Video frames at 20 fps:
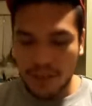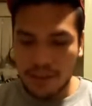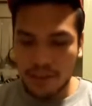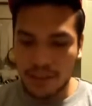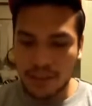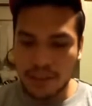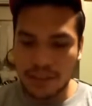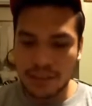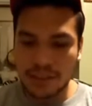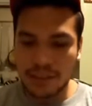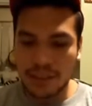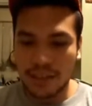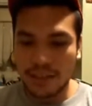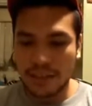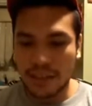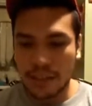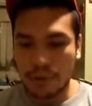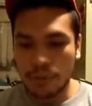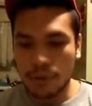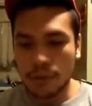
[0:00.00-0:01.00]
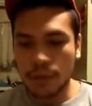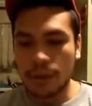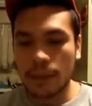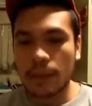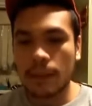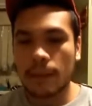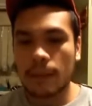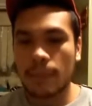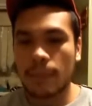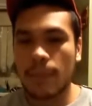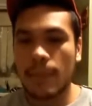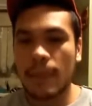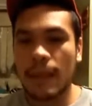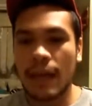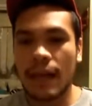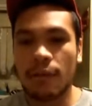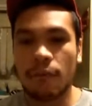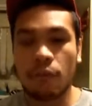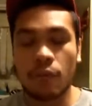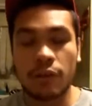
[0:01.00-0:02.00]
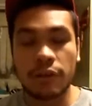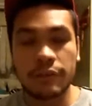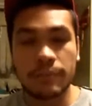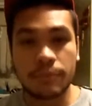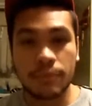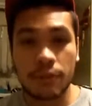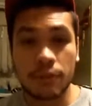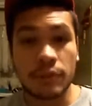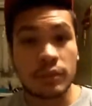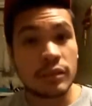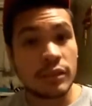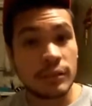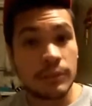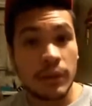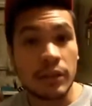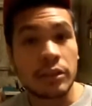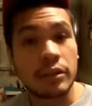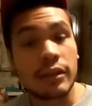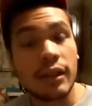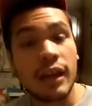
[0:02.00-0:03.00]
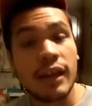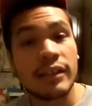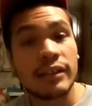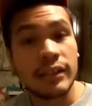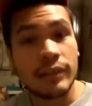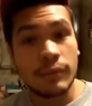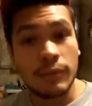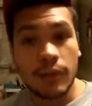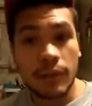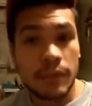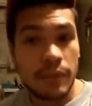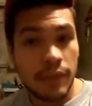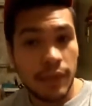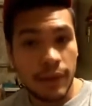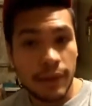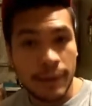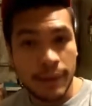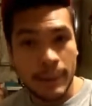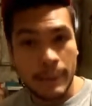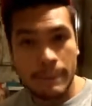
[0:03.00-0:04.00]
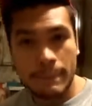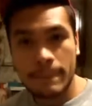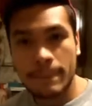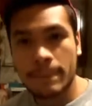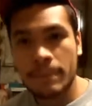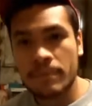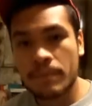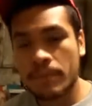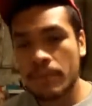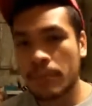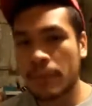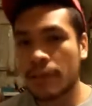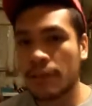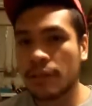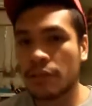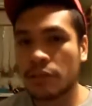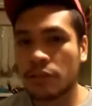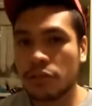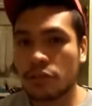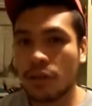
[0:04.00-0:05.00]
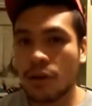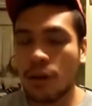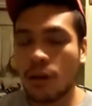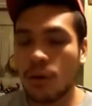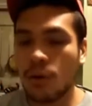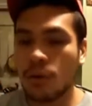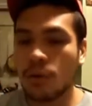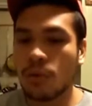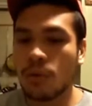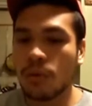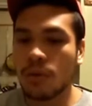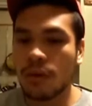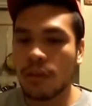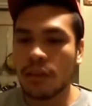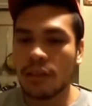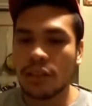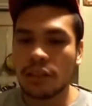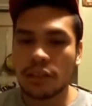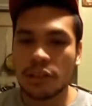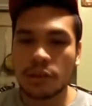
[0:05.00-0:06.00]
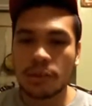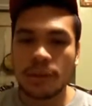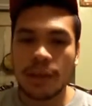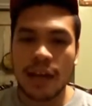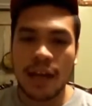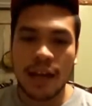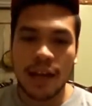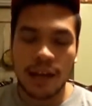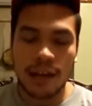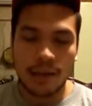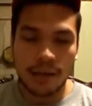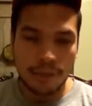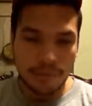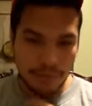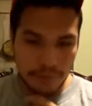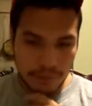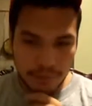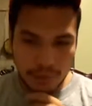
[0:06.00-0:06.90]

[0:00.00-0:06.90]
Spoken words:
is that they would have one person specialize in one thing. So you would have,